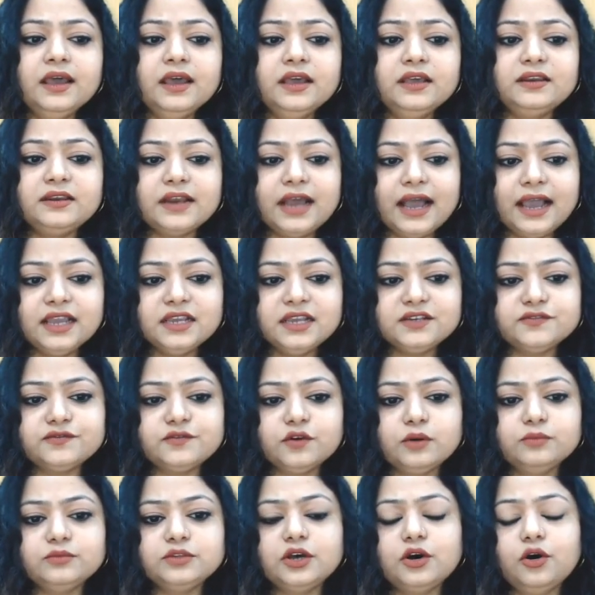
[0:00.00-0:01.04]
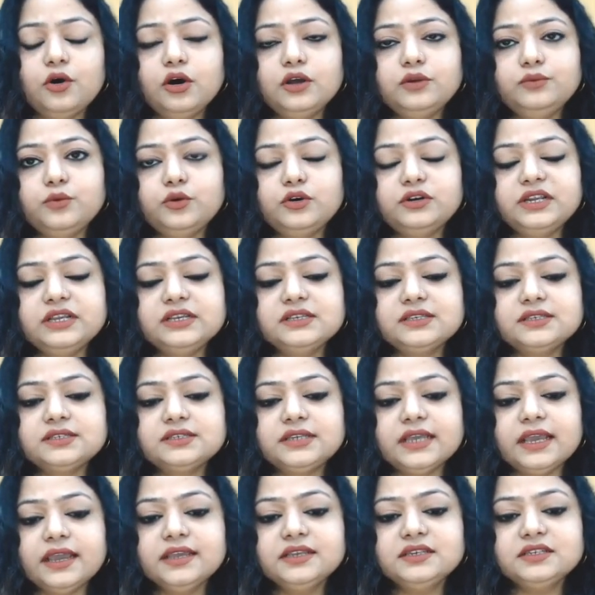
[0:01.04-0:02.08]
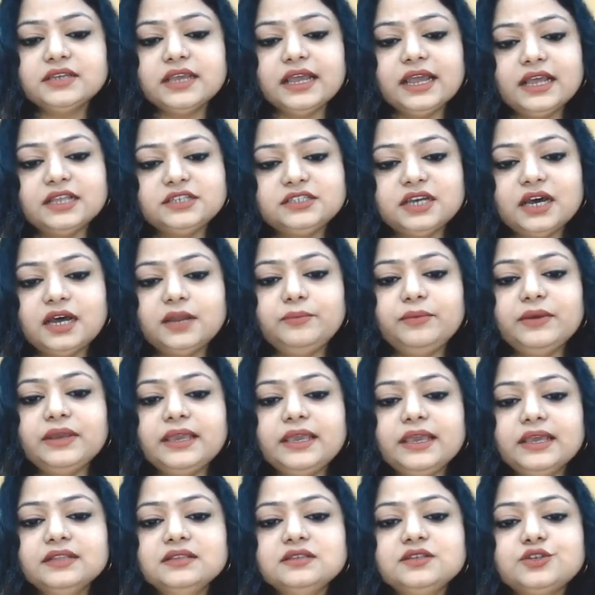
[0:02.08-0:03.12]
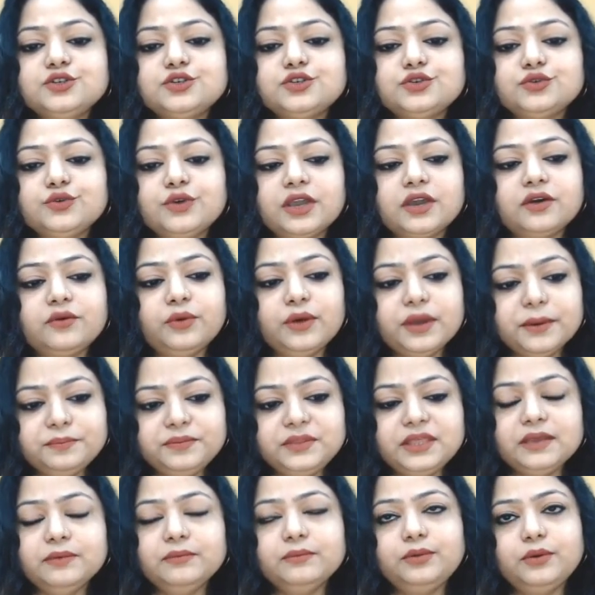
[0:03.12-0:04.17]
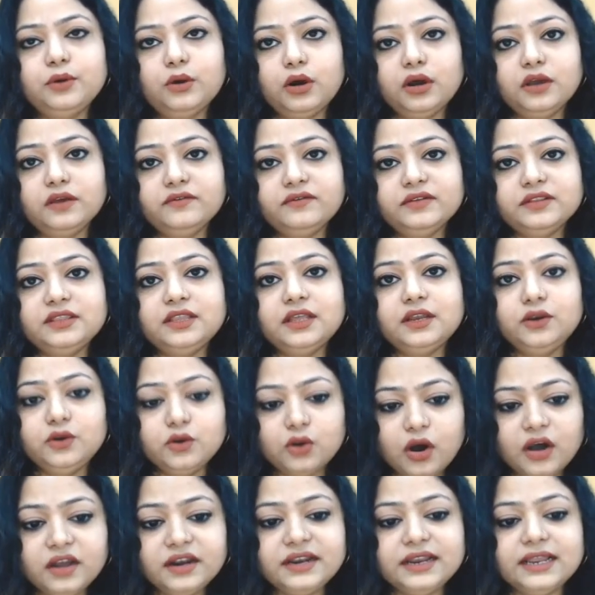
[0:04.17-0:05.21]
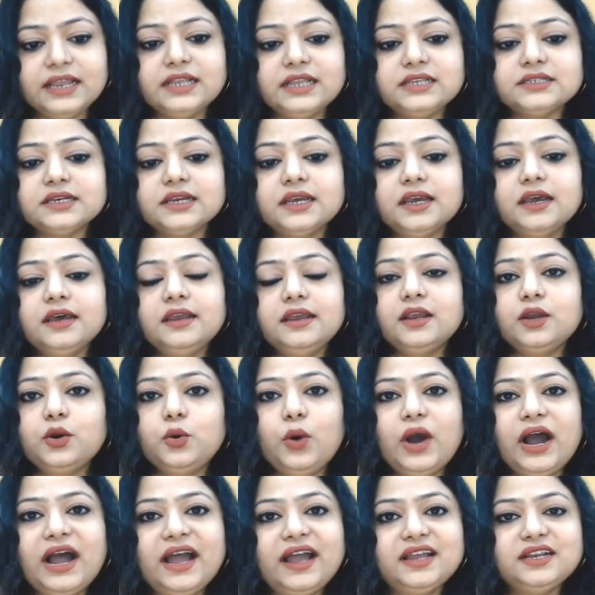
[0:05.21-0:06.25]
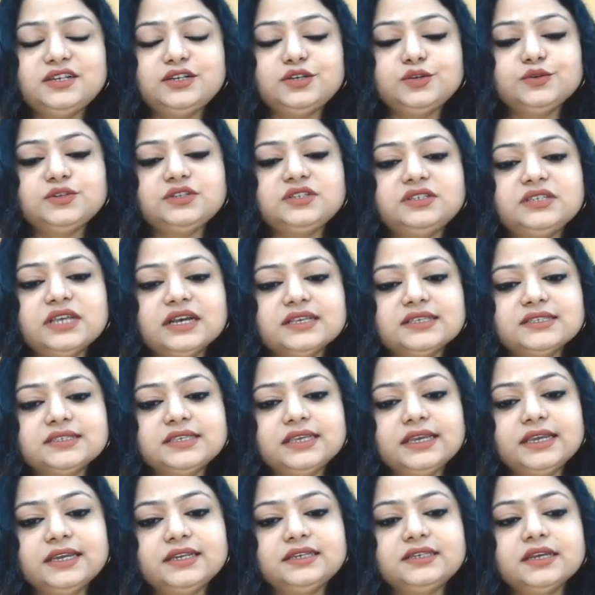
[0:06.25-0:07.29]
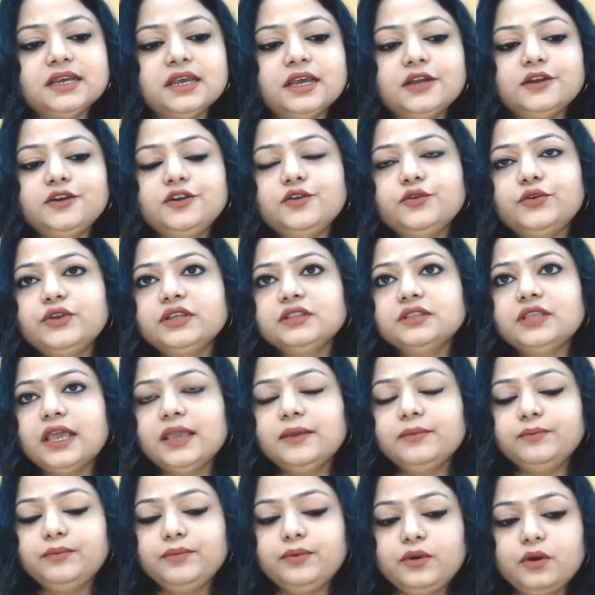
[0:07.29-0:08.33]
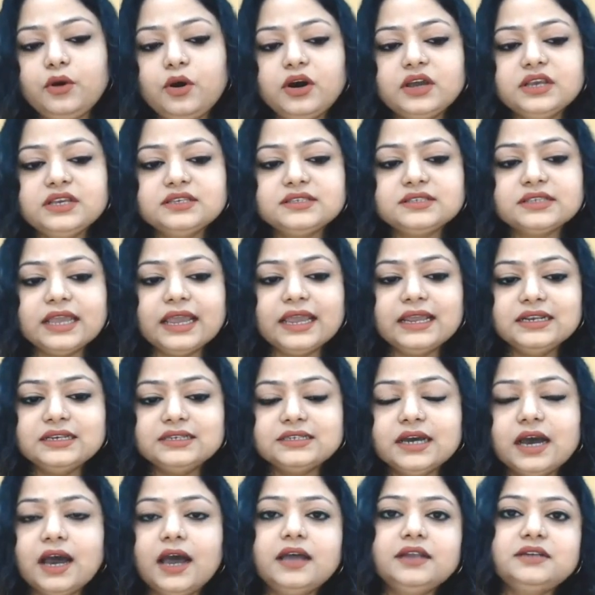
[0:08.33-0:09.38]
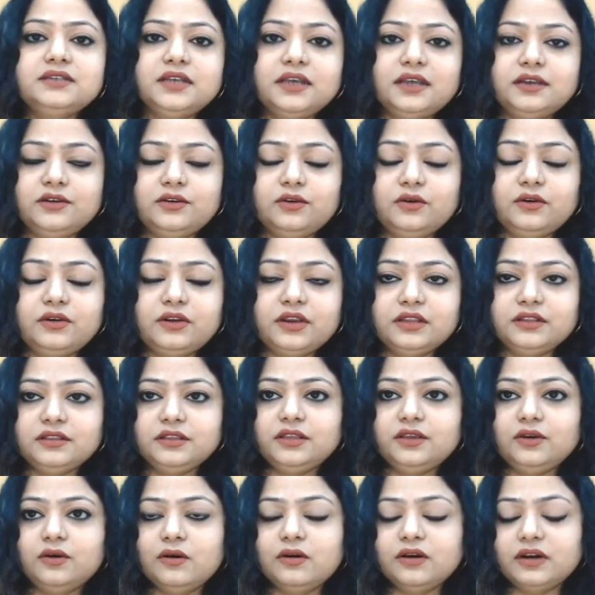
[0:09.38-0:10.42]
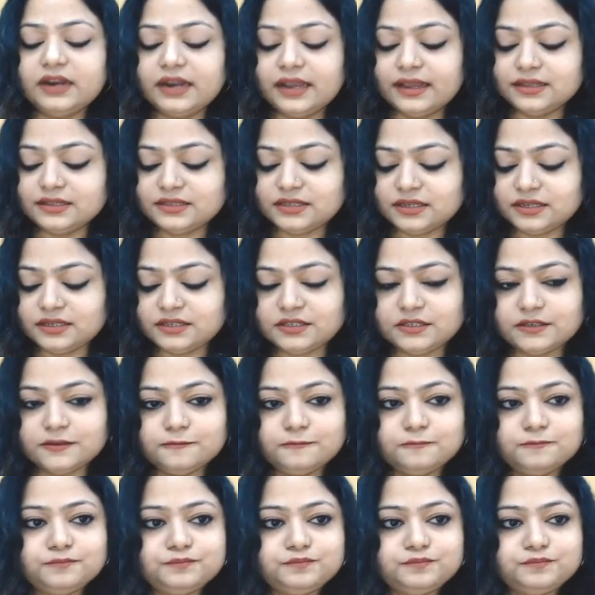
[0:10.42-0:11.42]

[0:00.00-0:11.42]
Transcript: Right from the onboarding stage, HR begins to equip the employee with the knowledge required to succeed during the employee's entire tenure in the organization.